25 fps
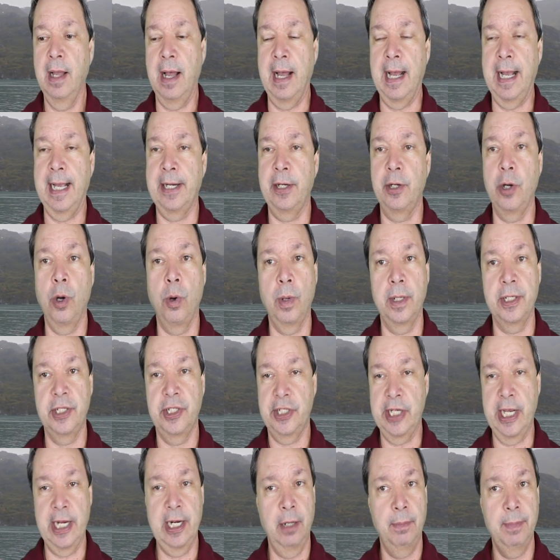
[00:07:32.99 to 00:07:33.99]
I know a
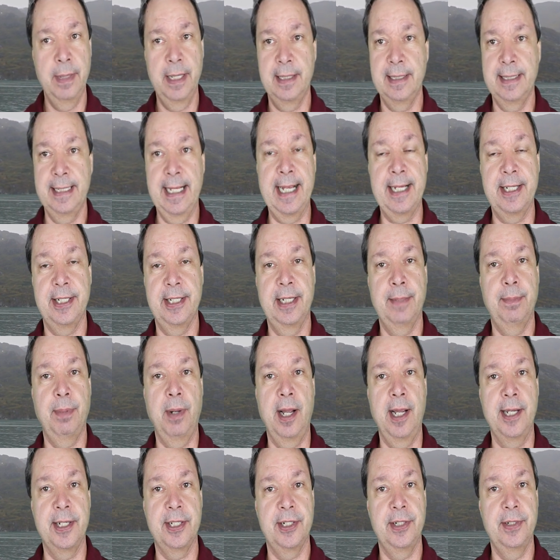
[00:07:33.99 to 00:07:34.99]
gentleman tested
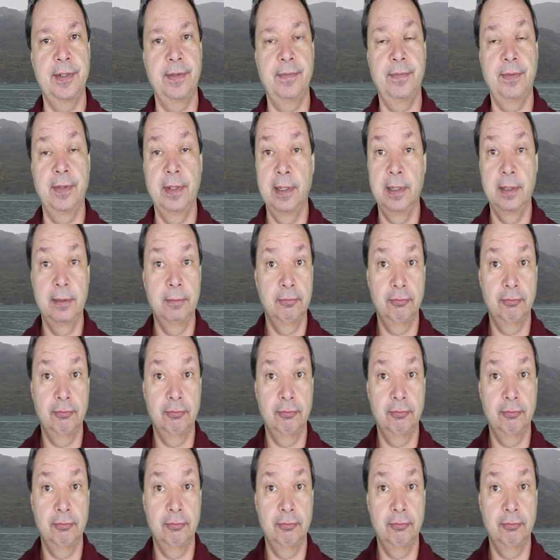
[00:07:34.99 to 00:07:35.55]
positive